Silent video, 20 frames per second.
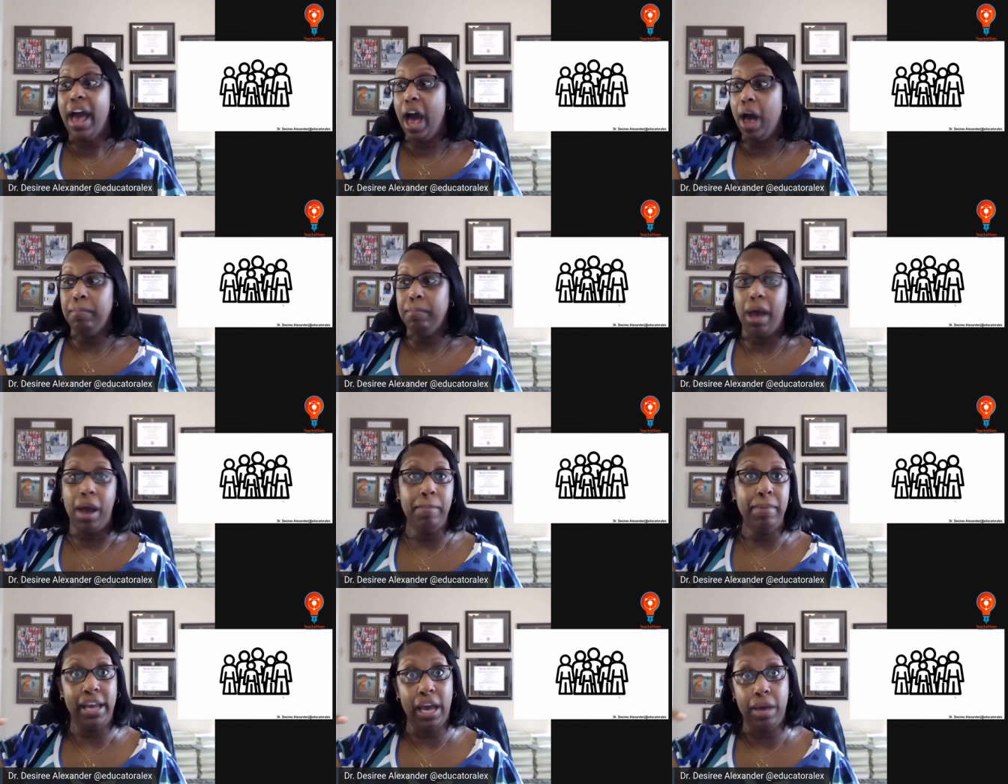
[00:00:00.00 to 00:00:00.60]

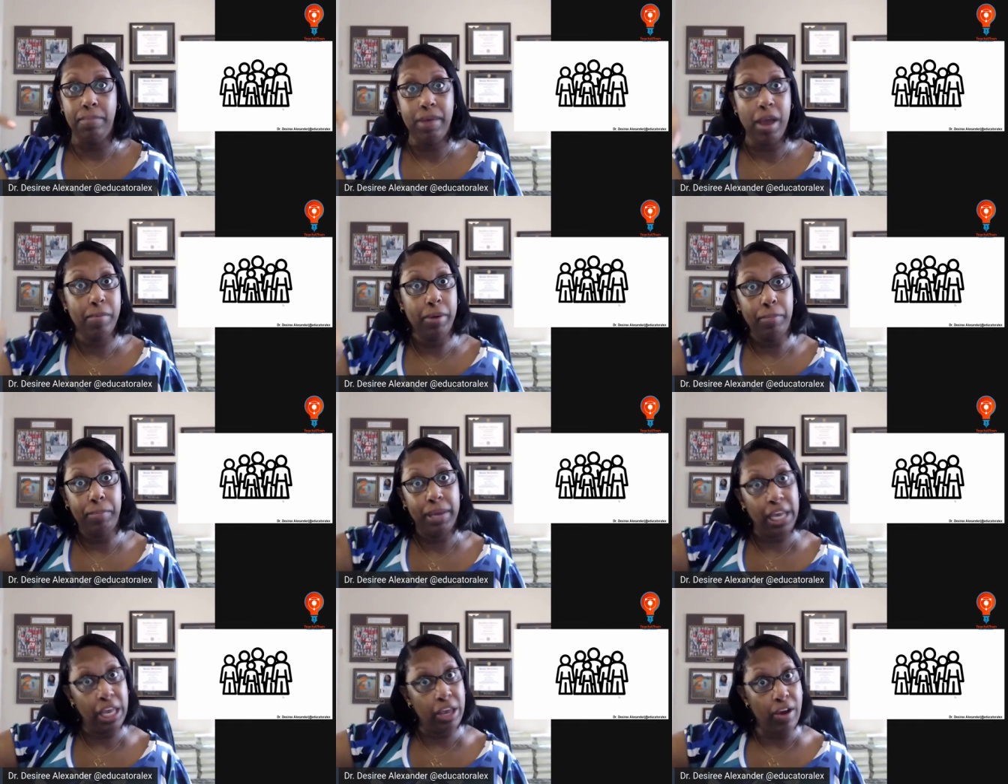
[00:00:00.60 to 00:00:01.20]
I may not be able to
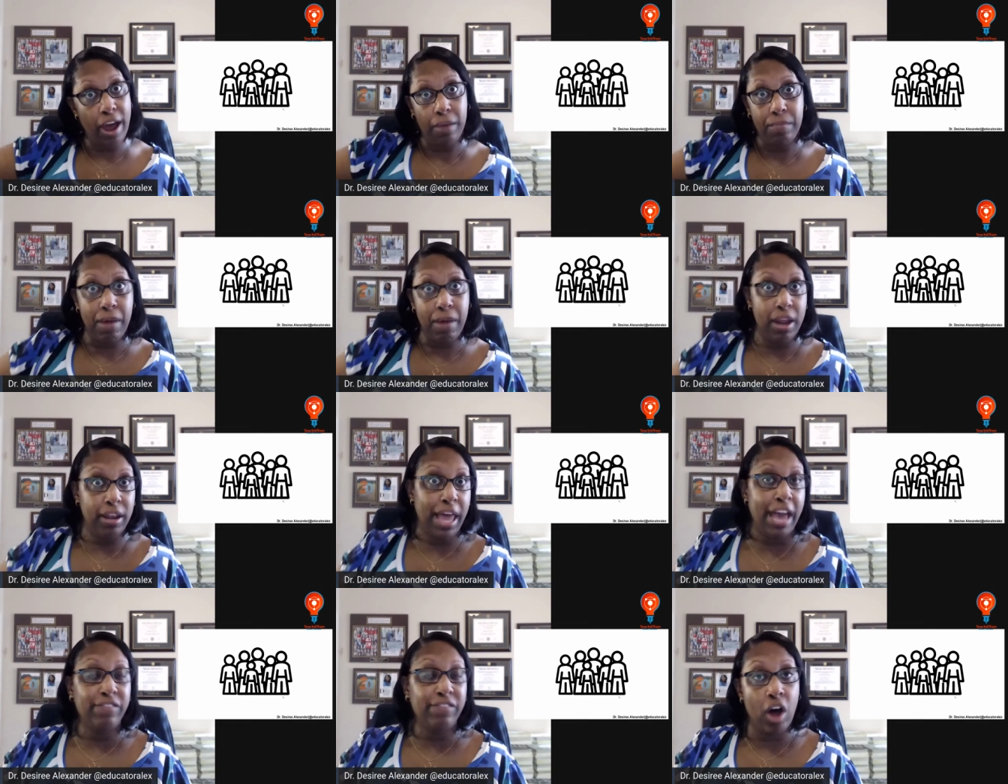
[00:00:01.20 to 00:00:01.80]
pick you out of my
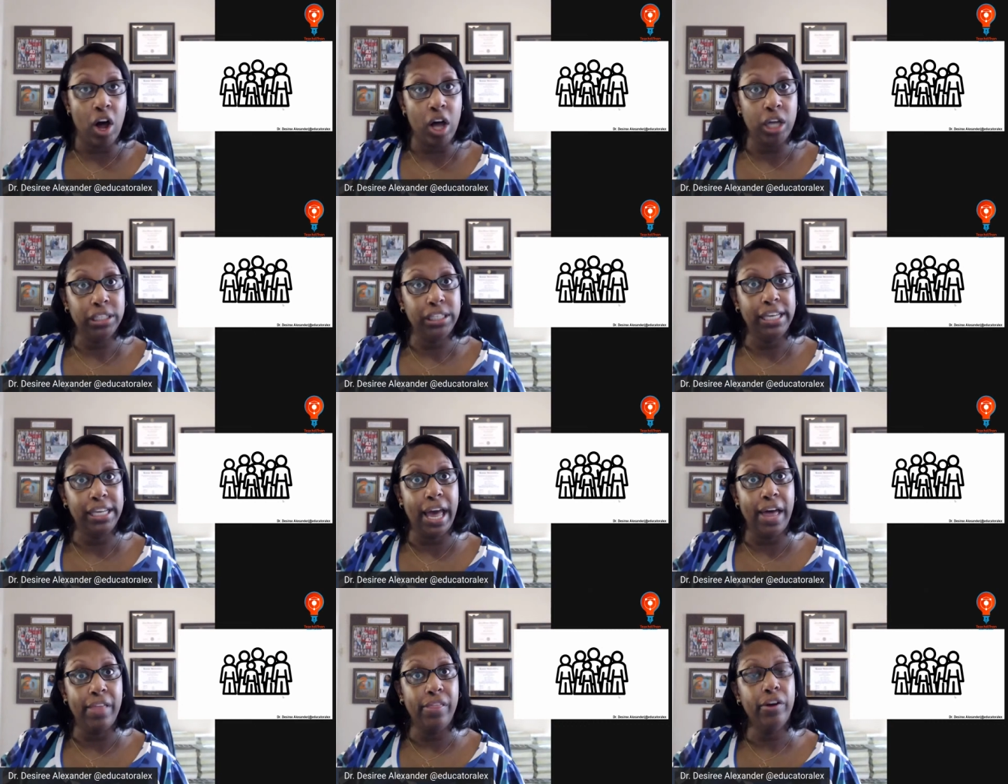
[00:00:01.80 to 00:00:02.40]
life
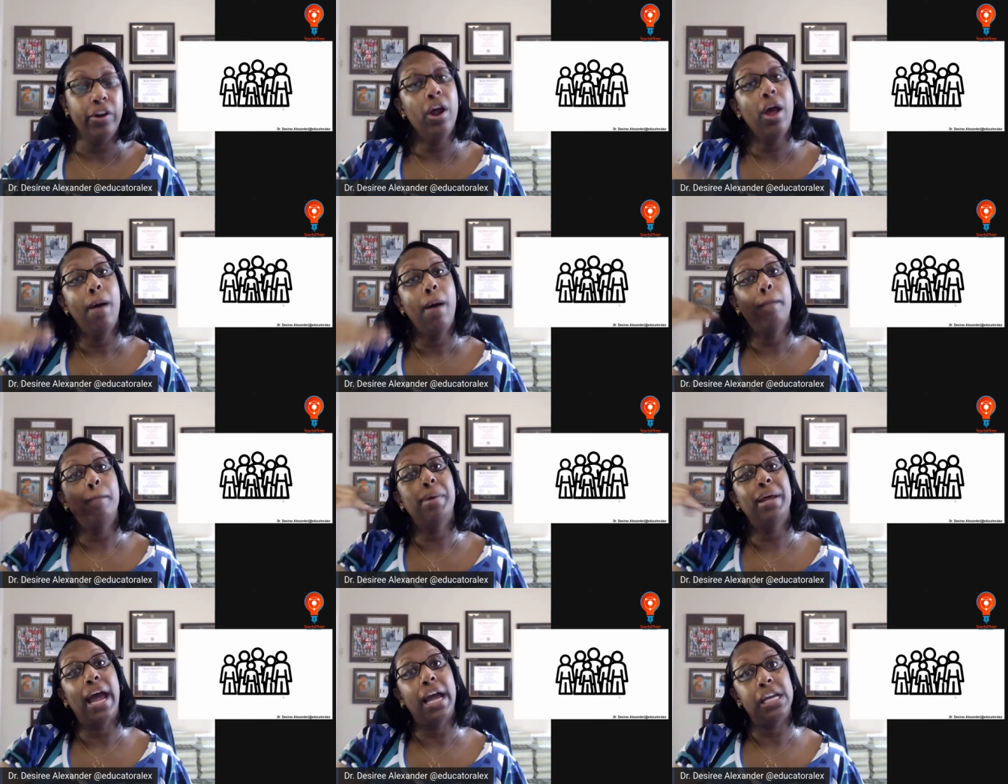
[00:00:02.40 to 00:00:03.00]
altogether,
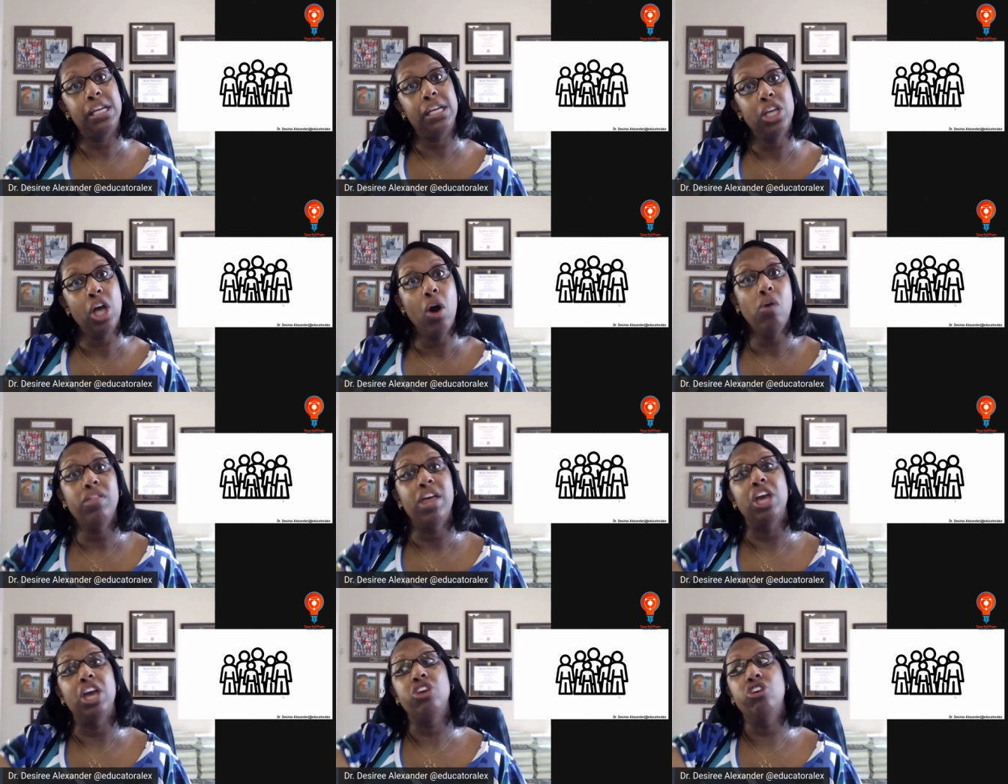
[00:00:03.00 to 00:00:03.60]
but I
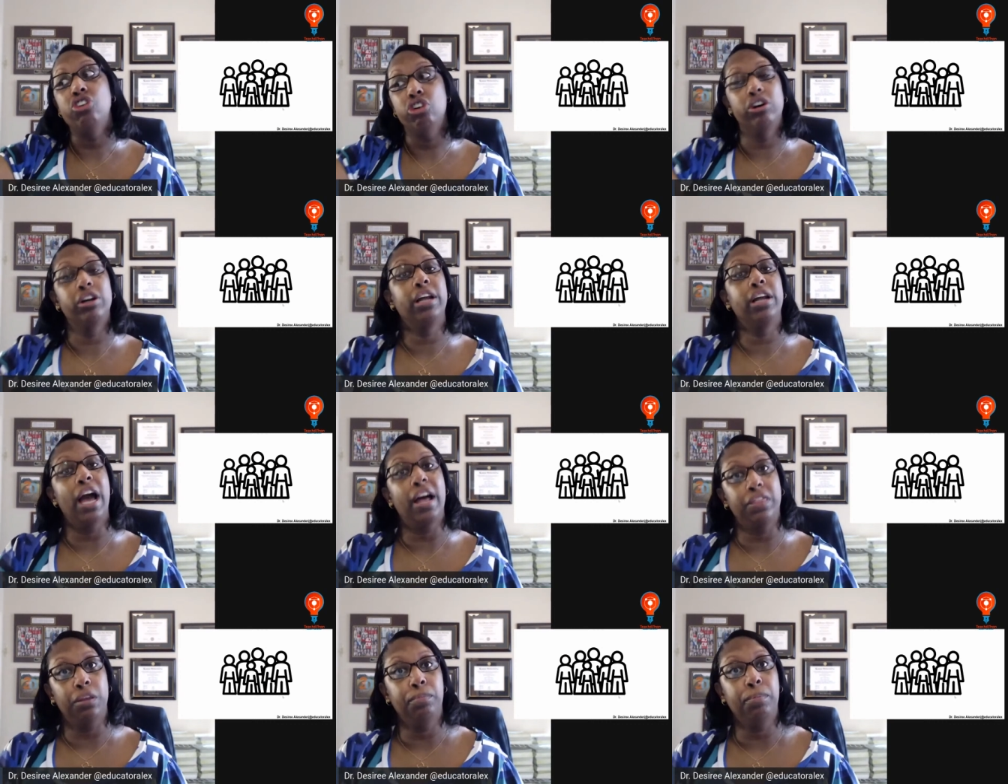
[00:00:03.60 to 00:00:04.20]
know that you're
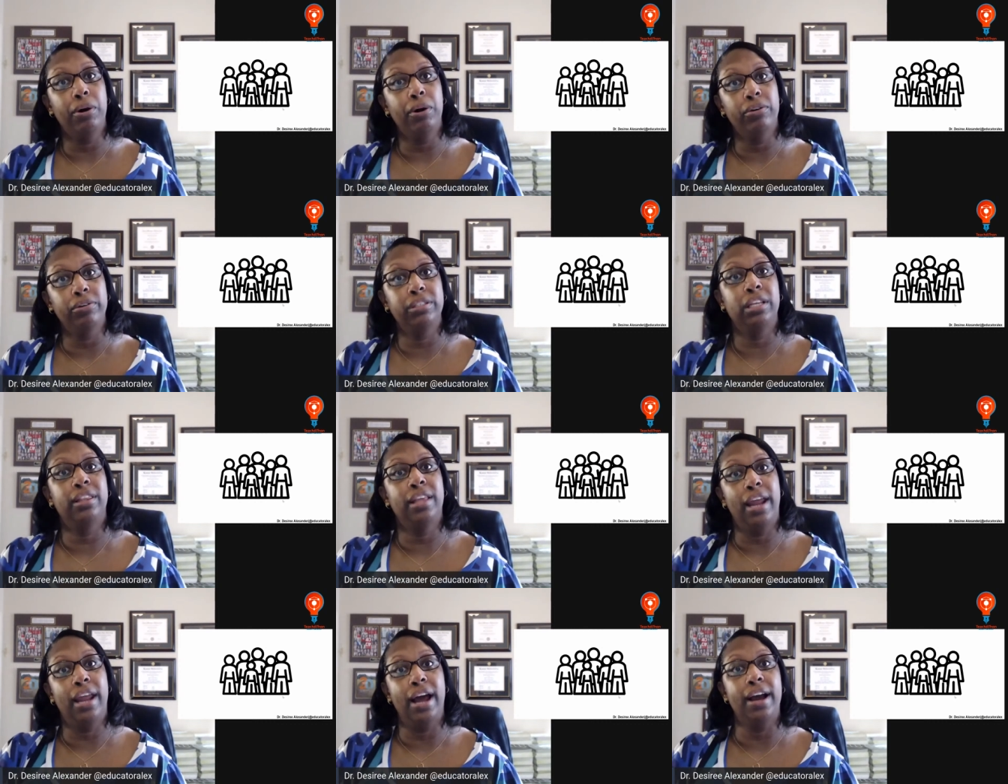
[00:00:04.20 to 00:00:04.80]
not the
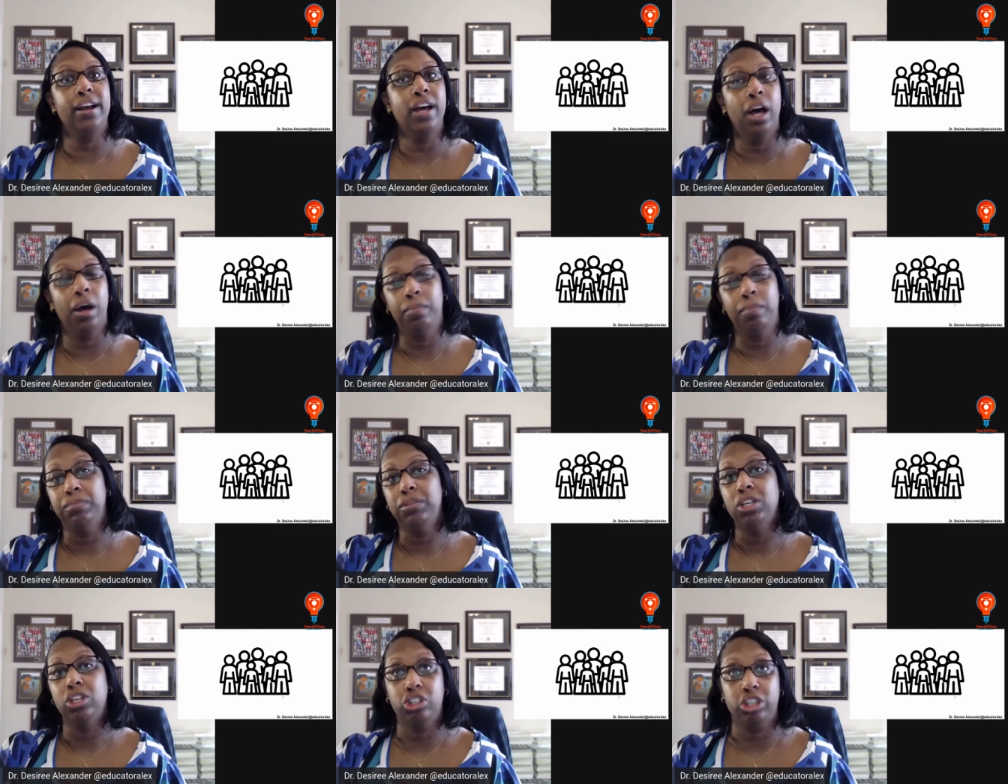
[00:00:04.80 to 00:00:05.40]
person that I
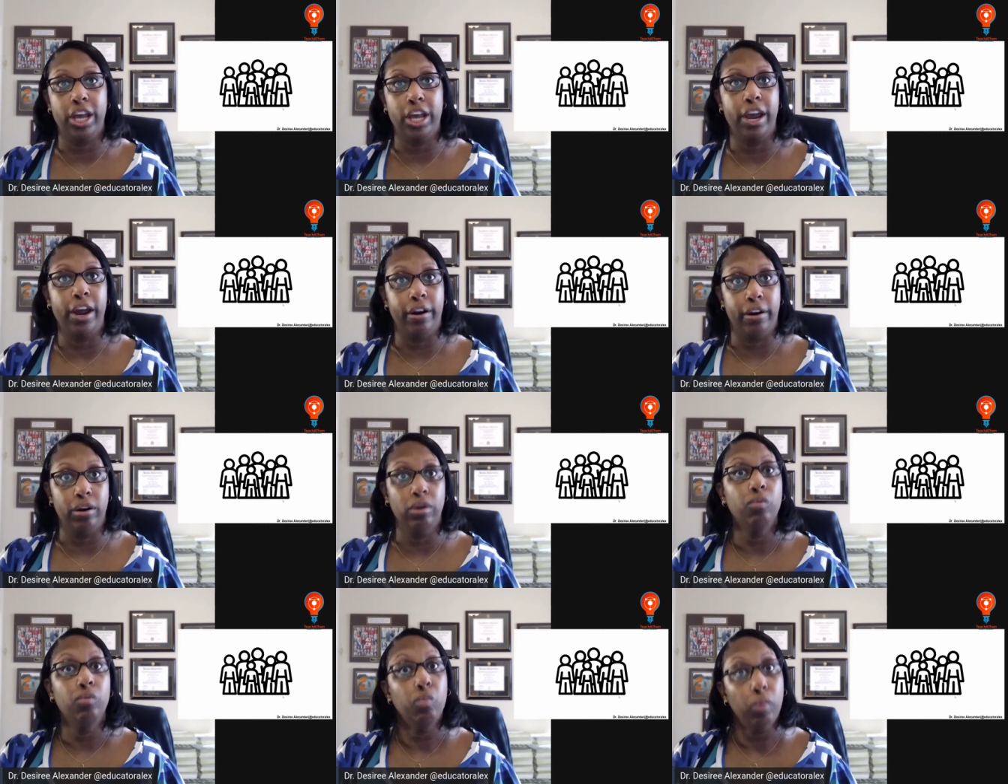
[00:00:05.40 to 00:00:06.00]
come to
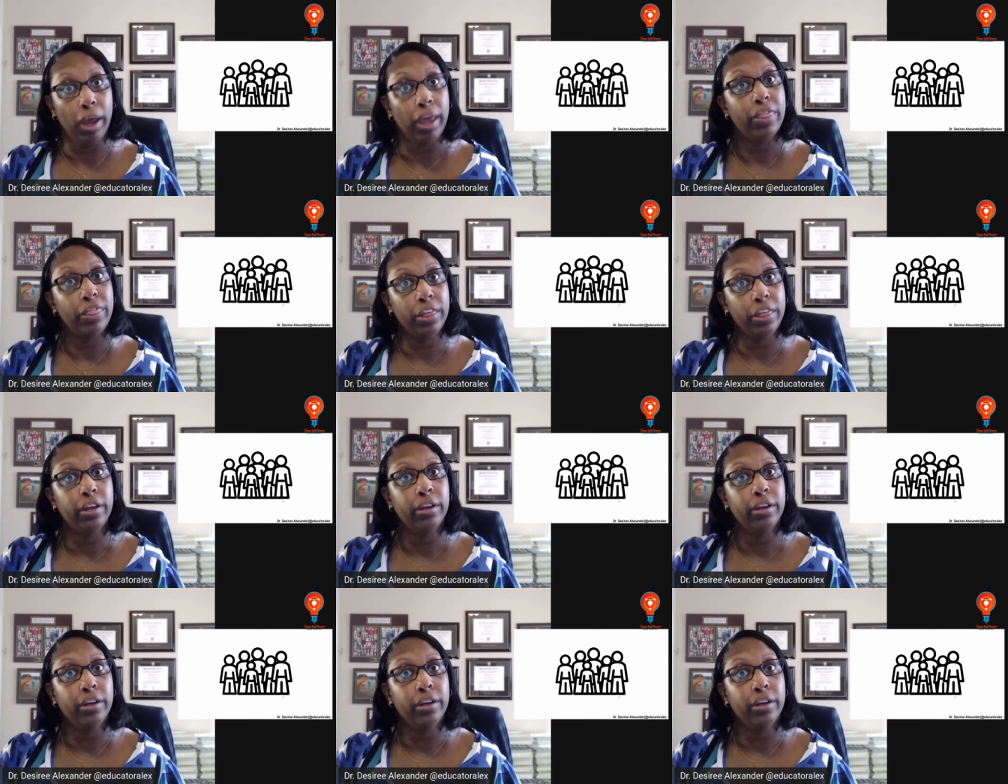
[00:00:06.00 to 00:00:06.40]
share with.